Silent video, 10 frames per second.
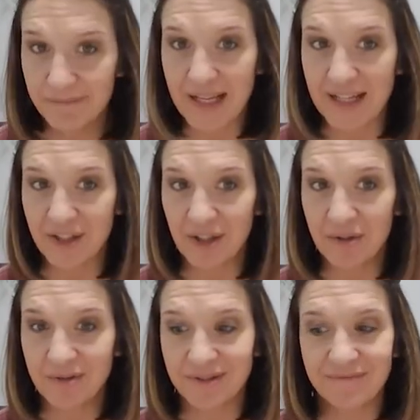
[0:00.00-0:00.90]
That's
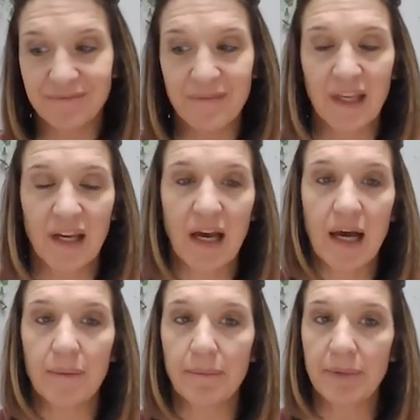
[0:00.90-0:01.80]
gluten.
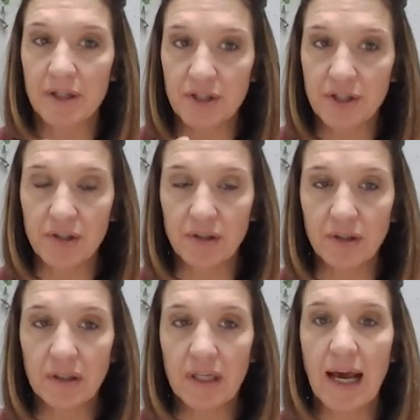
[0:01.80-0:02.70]
Um,
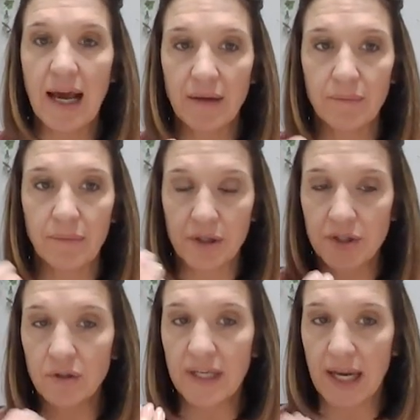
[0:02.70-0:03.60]
personal
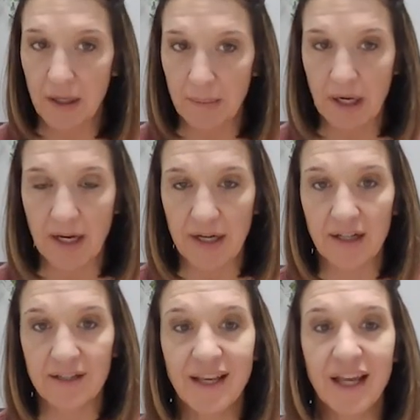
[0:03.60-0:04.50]
personal care
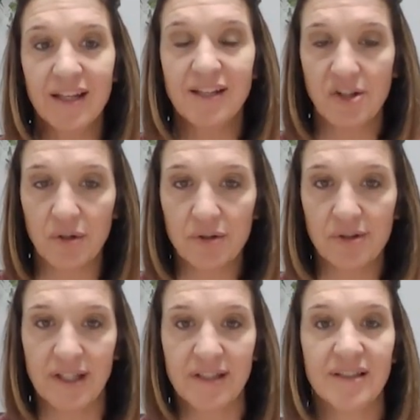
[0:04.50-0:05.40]
products,
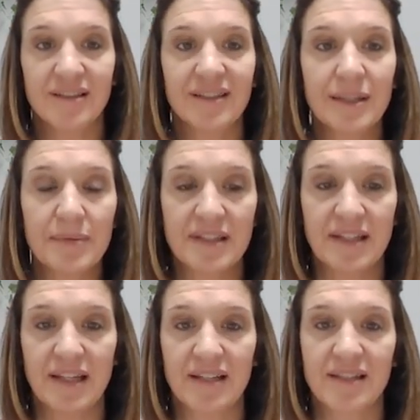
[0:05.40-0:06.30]
deodorants,
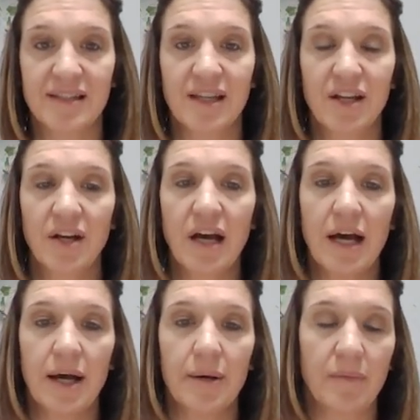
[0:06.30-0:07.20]
lipsticks,
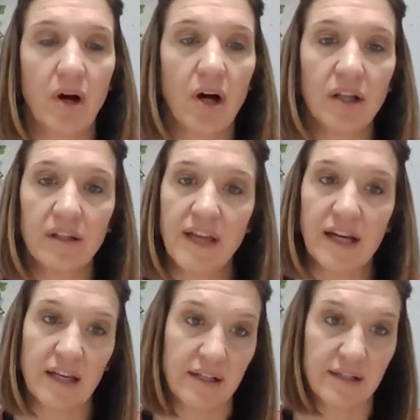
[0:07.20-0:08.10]
um, all of
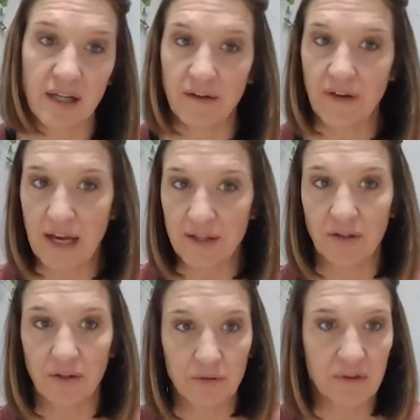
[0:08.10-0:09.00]
that kind of stuff has
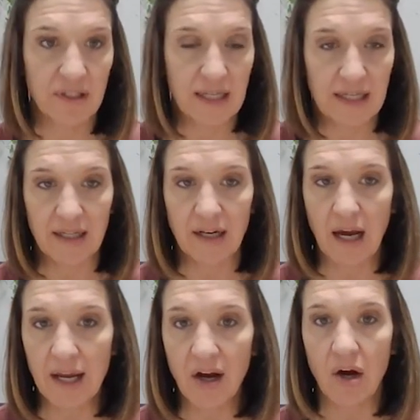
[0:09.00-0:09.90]
gluten in it.
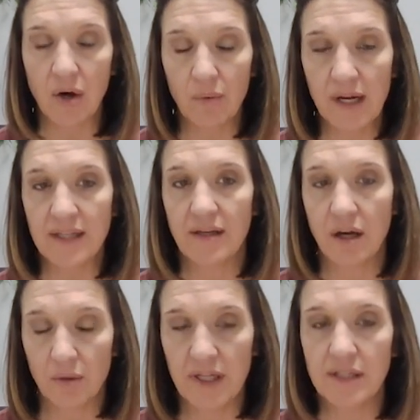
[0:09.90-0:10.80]
I always,
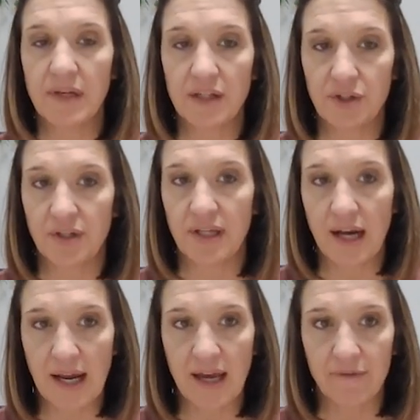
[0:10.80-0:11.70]
always make sure that
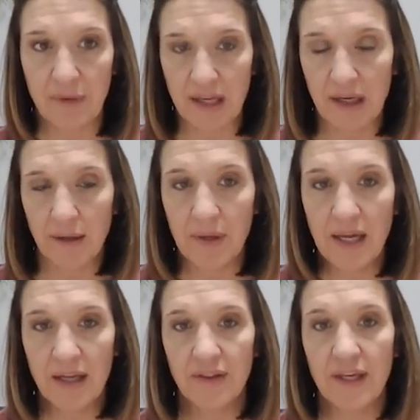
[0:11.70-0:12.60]
I have makeup
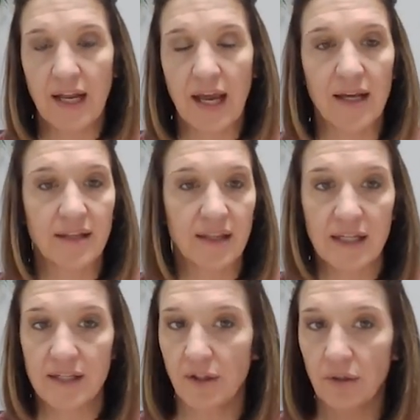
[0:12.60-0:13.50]
that has that
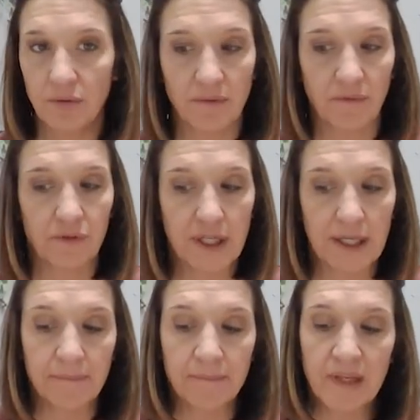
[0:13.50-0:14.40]
is gluten free.